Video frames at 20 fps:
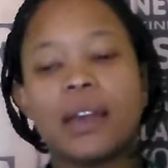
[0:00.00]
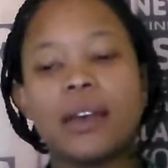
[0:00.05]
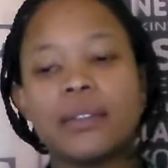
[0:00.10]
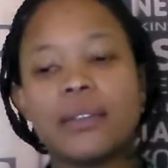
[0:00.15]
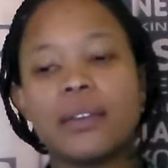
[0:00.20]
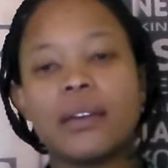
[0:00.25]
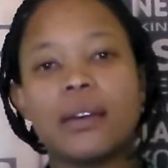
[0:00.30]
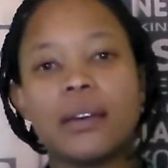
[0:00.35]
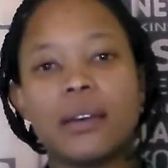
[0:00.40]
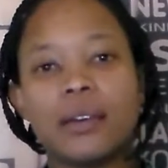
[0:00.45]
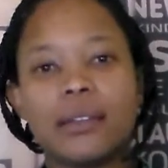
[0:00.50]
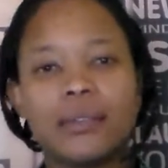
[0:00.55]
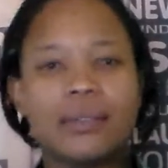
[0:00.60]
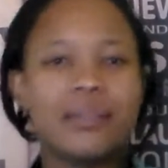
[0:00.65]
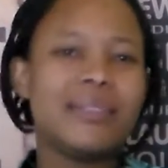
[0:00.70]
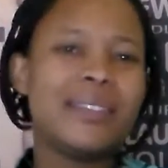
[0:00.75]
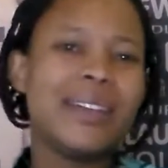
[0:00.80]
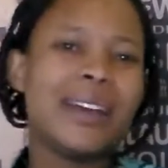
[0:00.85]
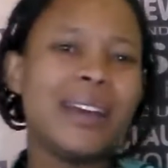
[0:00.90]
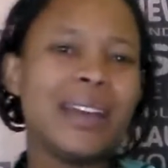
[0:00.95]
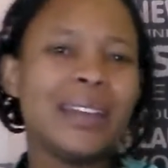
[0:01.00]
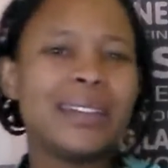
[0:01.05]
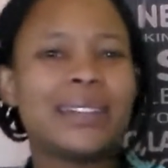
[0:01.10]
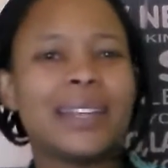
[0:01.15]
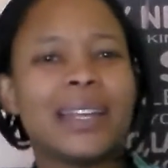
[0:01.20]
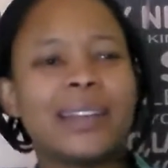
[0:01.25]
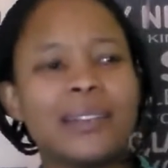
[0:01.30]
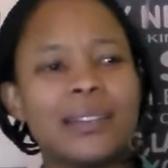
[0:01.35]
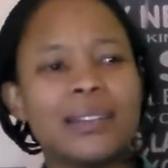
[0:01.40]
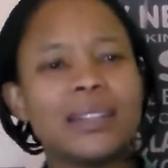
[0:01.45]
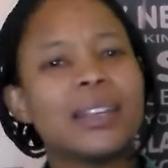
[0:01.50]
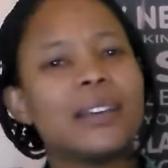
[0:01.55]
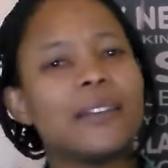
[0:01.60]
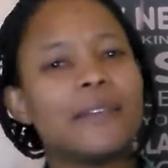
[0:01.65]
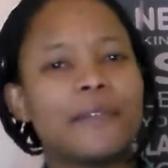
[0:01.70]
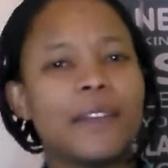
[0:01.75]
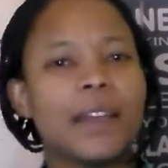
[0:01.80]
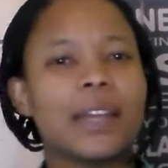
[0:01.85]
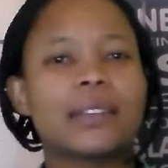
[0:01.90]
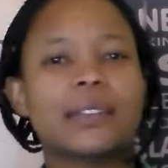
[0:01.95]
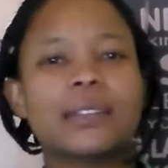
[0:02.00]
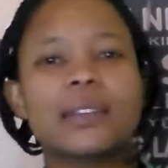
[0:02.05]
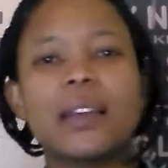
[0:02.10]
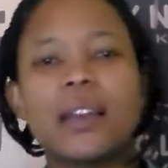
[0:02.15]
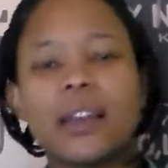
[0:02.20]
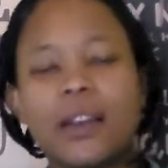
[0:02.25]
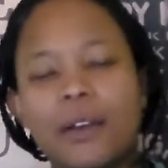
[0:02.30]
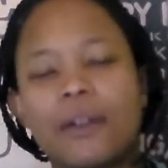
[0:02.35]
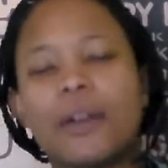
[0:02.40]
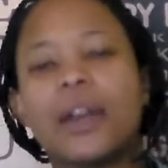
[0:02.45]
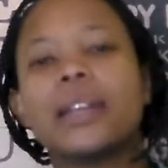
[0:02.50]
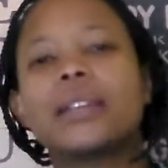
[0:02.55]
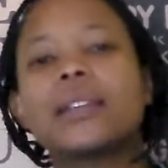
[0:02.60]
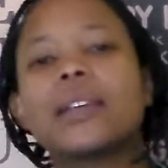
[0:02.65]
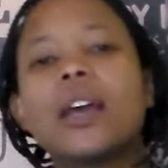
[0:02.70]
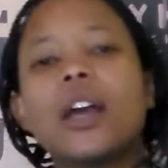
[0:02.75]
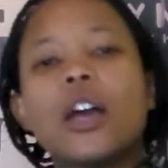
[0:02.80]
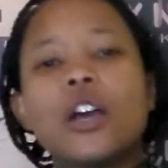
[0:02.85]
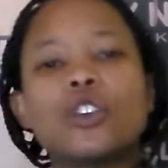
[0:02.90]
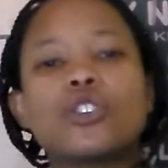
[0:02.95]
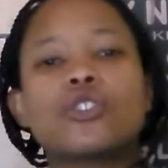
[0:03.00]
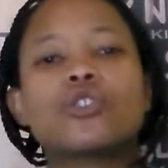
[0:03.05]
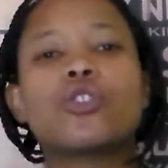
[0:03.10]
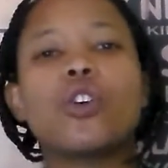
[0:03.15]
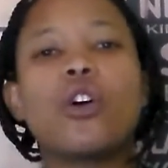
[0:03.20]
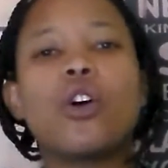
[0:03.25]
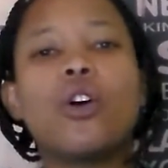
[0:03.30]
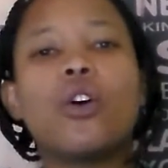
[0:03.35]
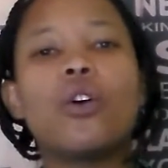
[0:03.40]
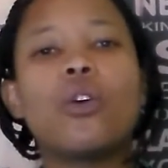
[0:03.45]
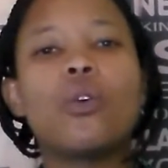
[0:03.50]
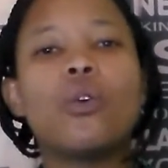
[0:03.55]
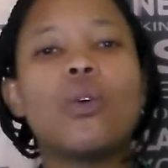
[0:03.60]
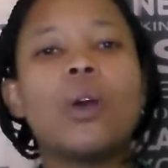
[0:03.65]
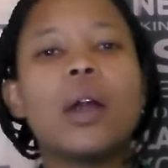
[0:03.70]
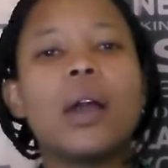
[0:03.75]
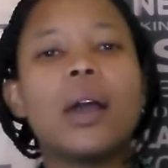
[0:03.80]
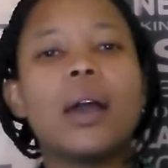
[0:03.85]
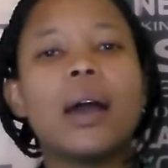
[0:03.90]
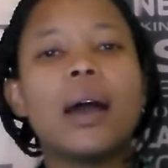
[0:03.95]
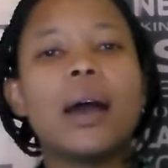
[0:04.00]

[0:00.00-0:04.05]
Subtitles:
the intended effect. Alright? So,